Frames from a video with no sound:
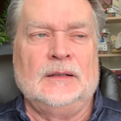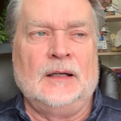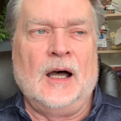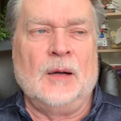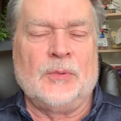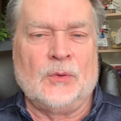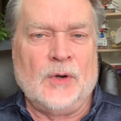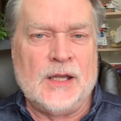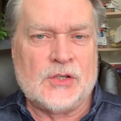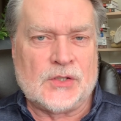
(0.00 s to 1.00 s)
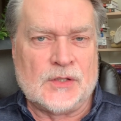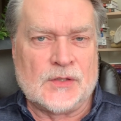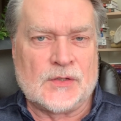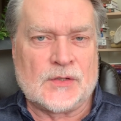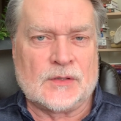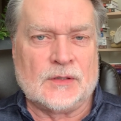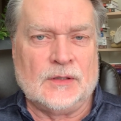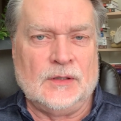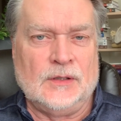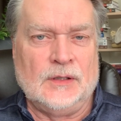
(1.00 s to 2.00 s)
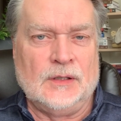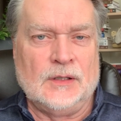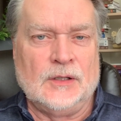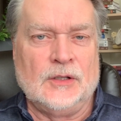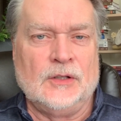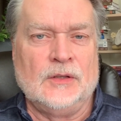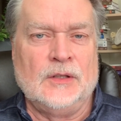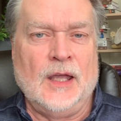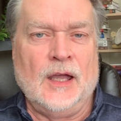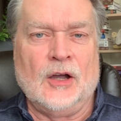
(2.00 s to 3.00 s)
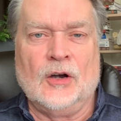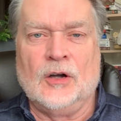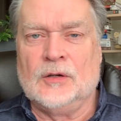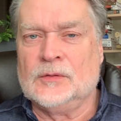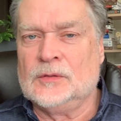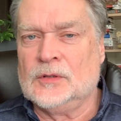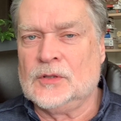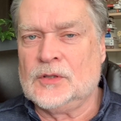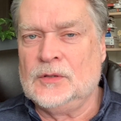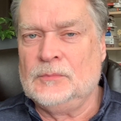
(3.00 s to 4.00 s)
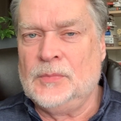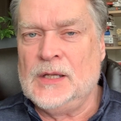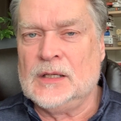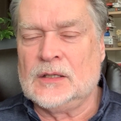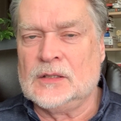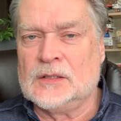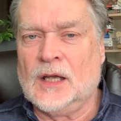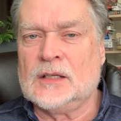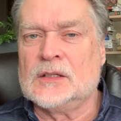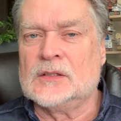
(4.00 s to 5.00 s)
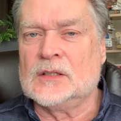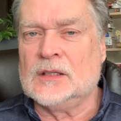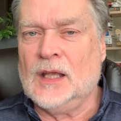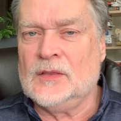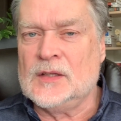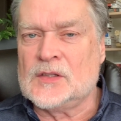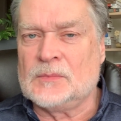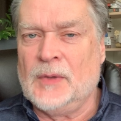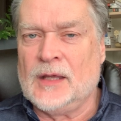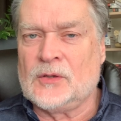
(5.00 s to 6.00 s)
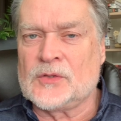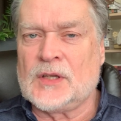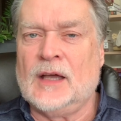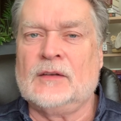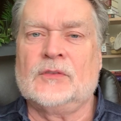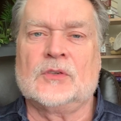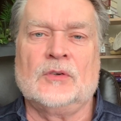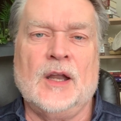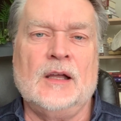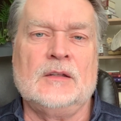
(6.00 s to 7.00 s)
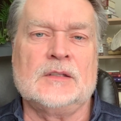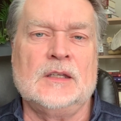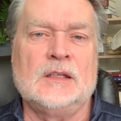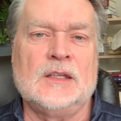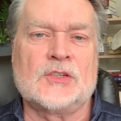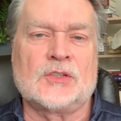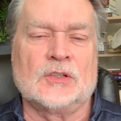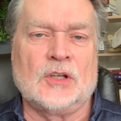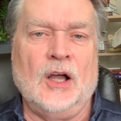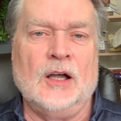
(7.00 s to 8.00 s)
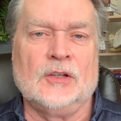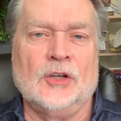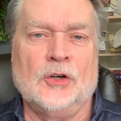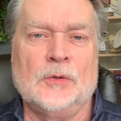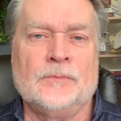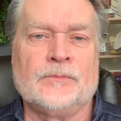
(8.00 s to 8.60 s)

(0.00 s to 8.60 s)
operations that are being conducted to get these metals out of the ground in Eastern Congo?